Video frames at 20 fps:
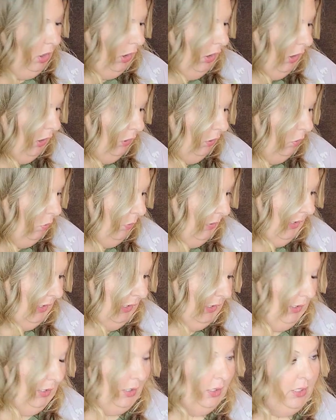
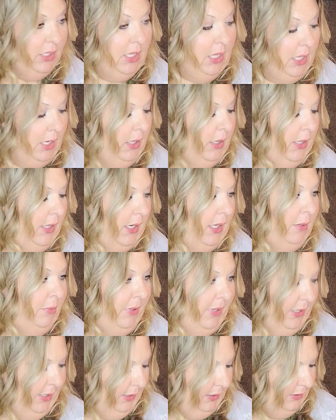Halloween that I
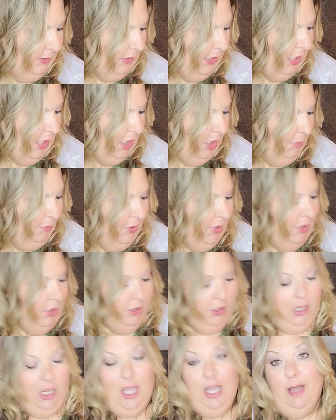picked up.
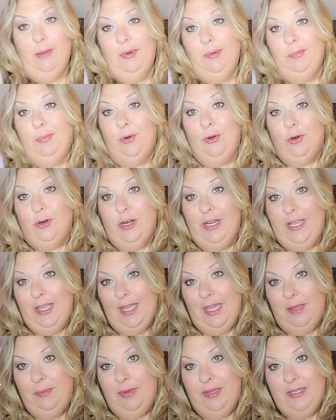Um, boring,
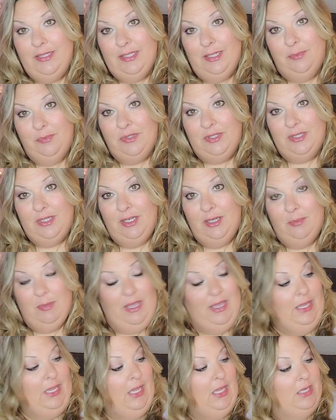I picked up some
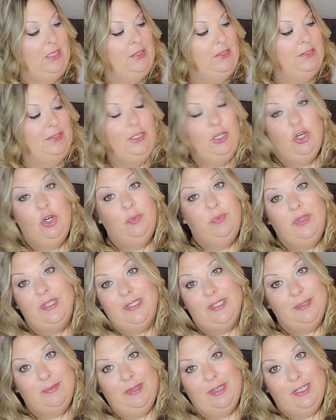hand soap.
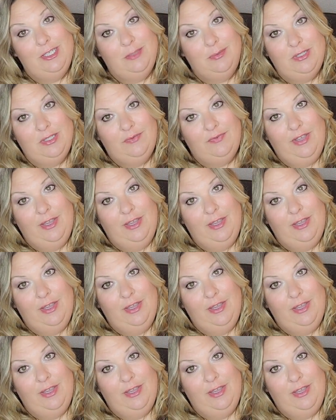This is my husband's